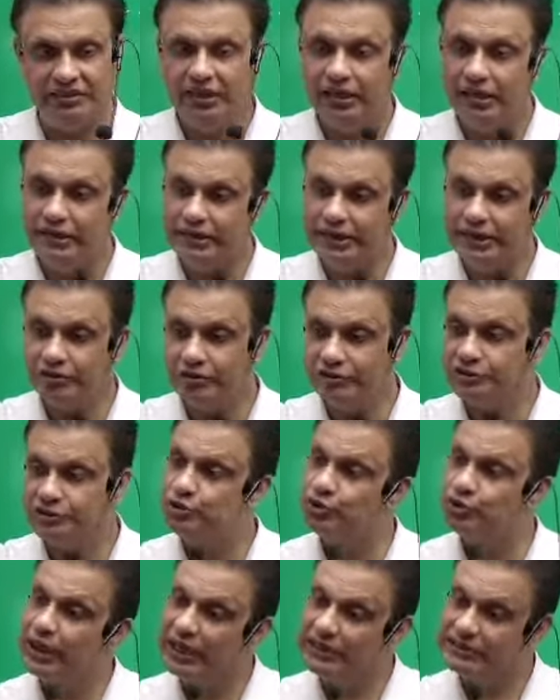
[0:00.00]
then also
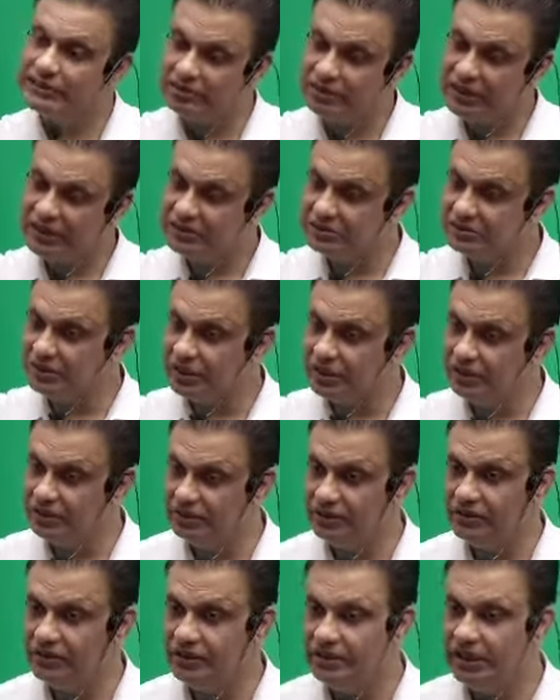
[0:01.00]
as long as you are in
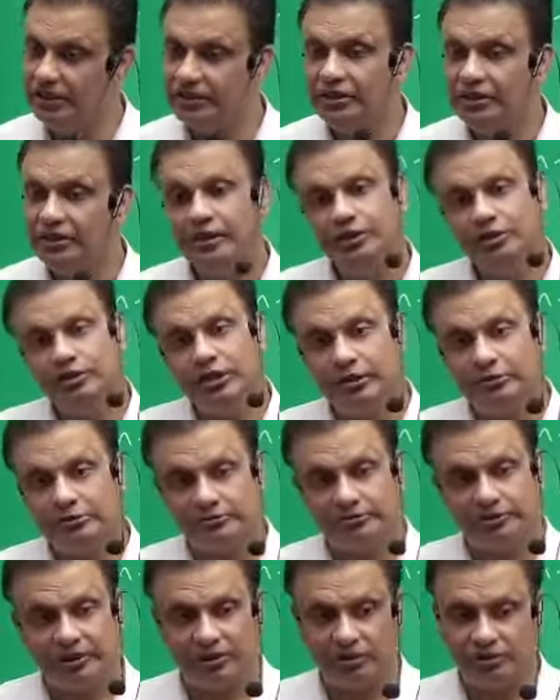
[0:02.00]
India, you have to
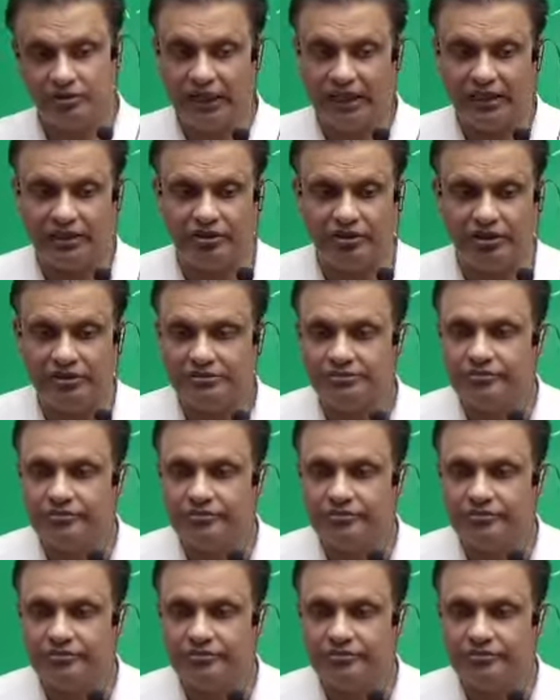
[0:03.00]
follow that law.